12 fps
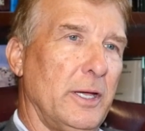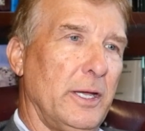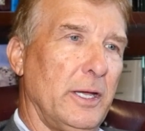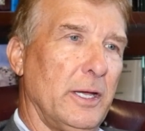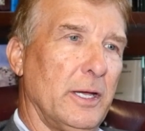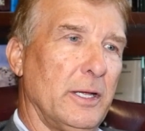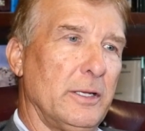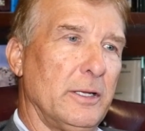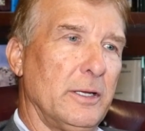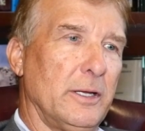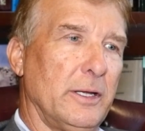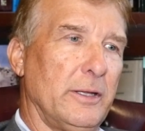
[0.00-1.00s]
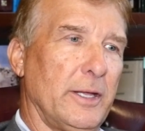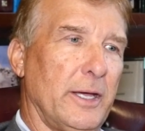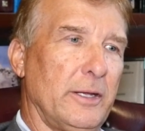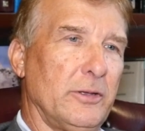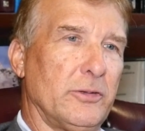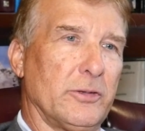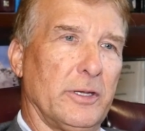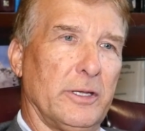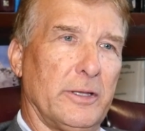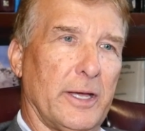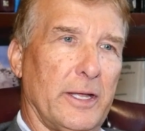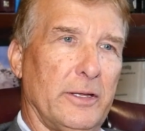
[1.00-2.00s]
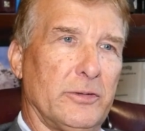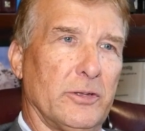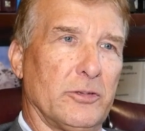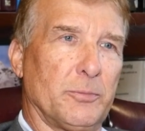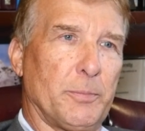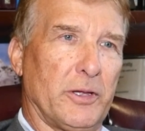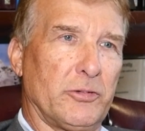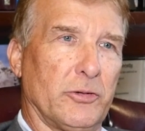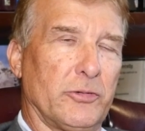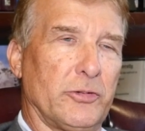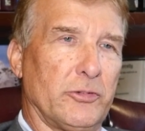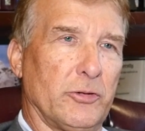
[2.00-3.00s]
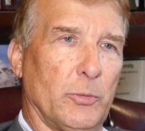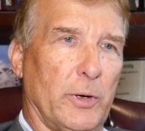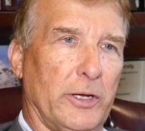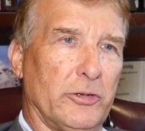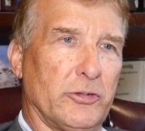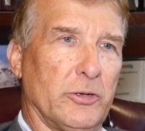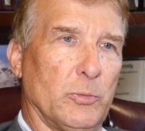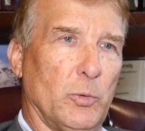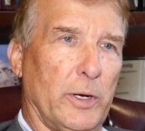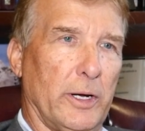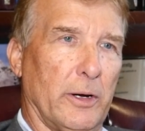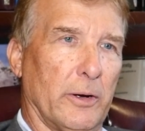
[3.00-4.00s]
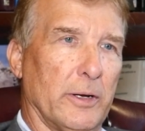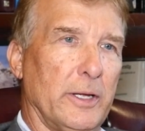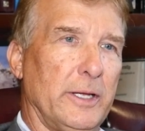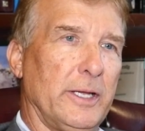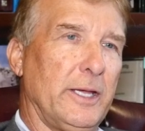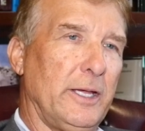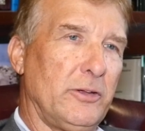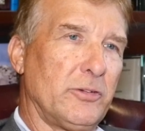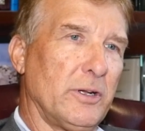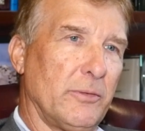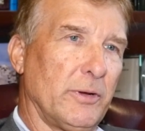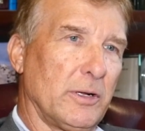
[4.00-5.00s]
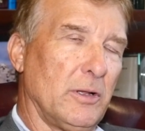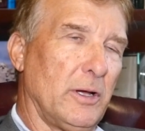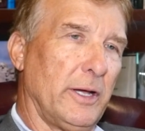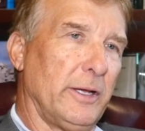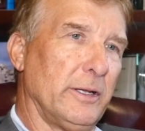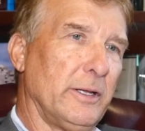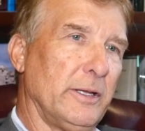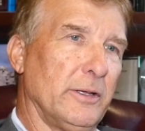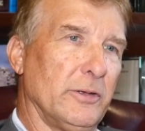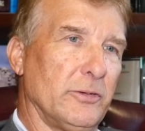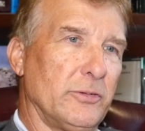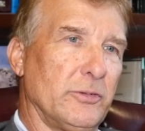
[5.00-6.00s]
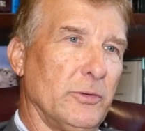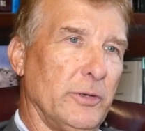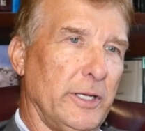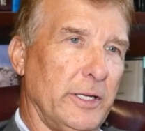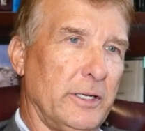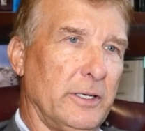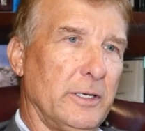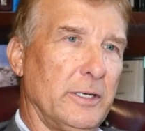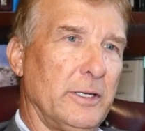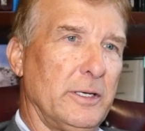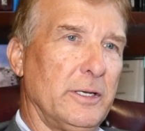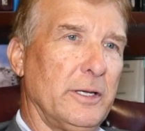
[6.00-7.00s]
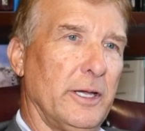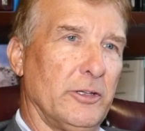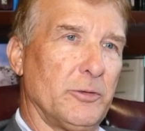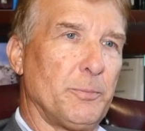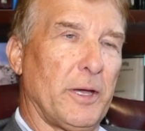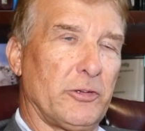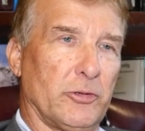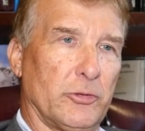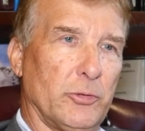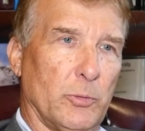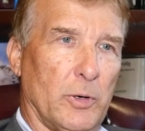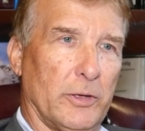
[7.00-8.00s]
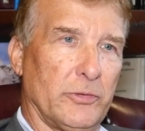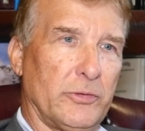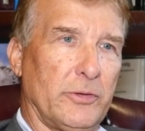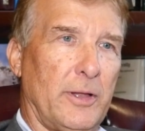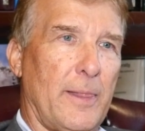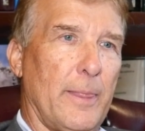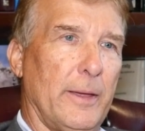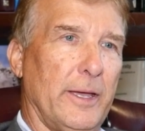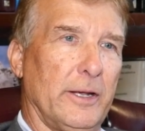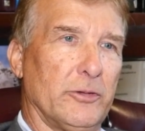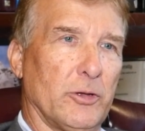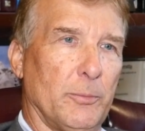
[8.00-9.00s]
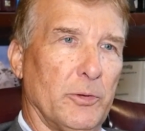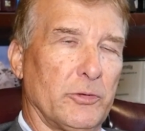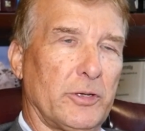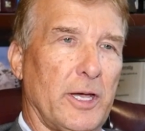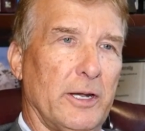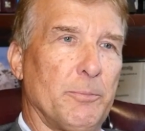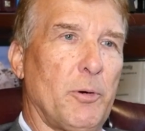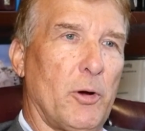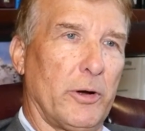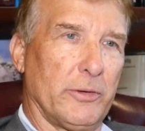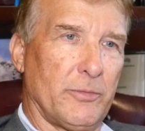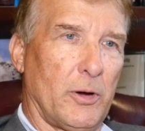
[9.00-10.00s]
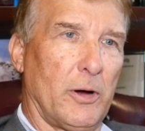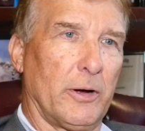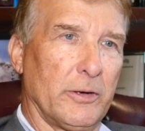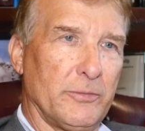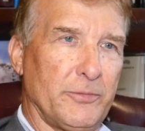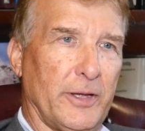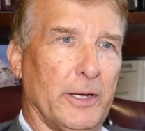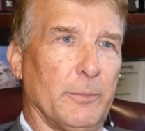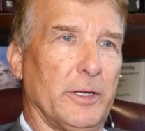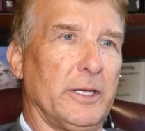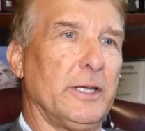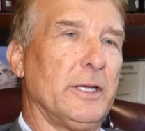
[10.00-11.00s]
And that is a special situation where each and every client is unique and special to us and is almost kind of part of our family.